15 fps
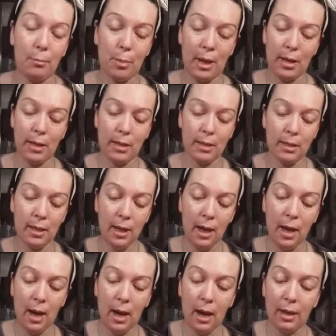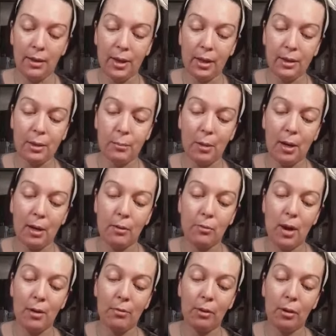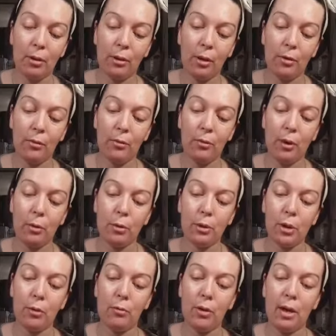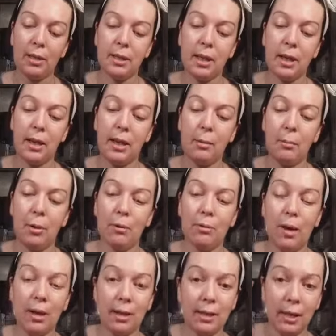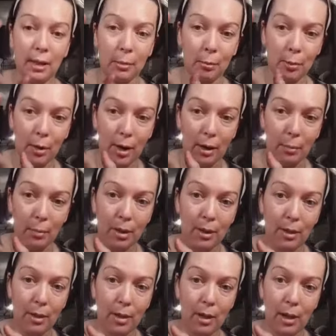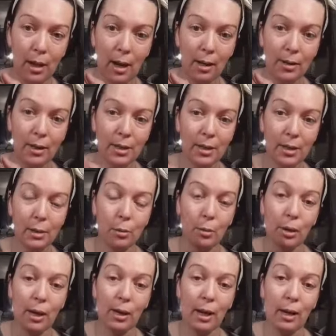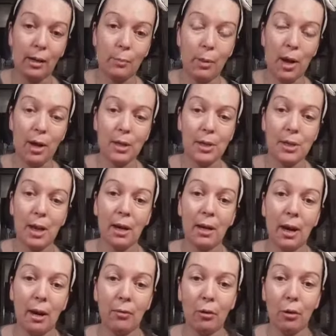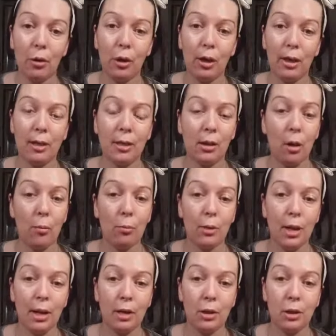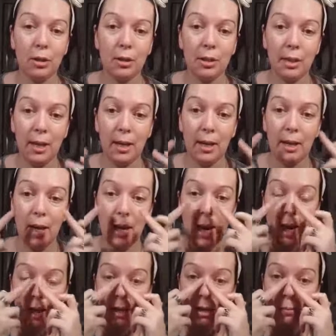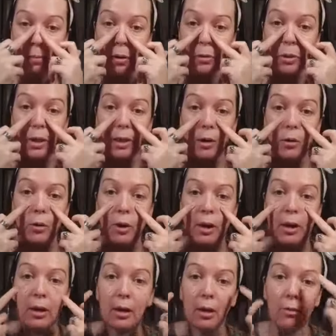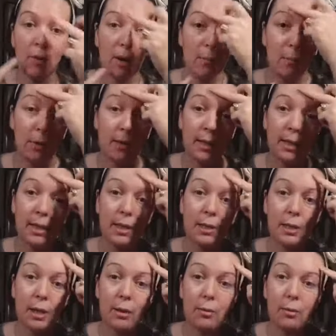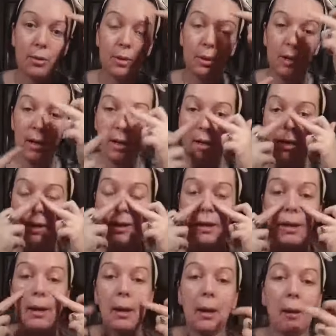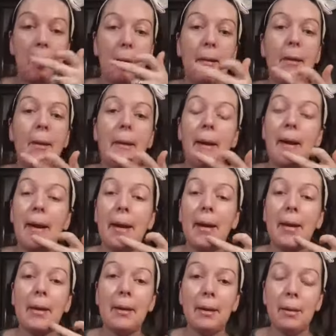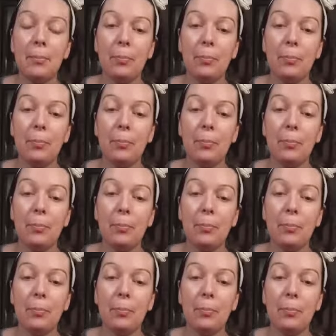base, and that's my Revlon Photo Ready Perfecting Primer, and this is the one I like best. I have oily to combination skin, and it's mostly oily around my T-zone, so here, here, here.